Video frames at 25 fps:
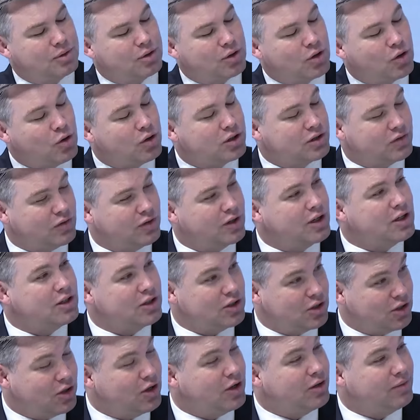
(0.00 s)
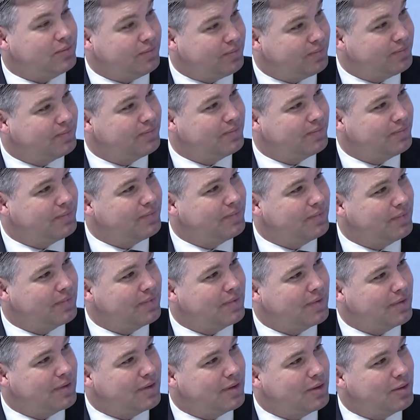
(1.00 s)
cause for concern,
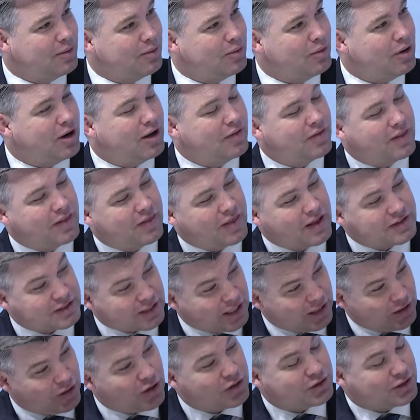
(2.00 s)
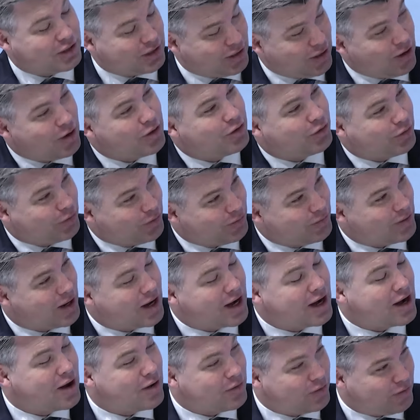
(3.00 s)
right? That's a lot to go through. And I know